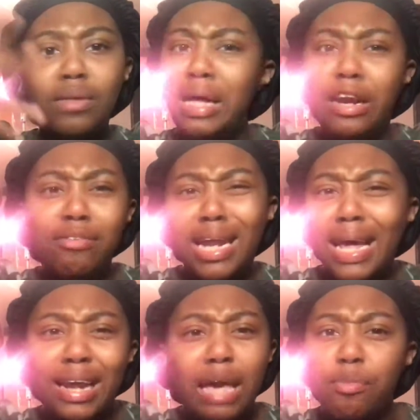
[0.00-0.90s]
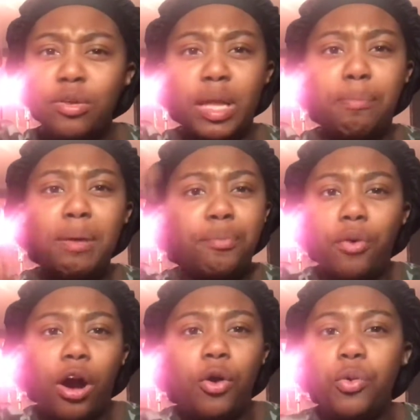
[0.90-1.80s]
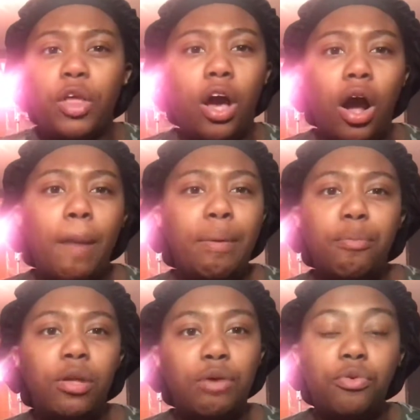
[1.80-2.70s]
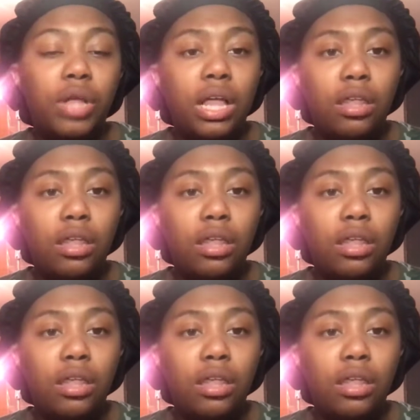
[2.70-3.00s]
I don't really like labels. Like, people are who they are. People love who they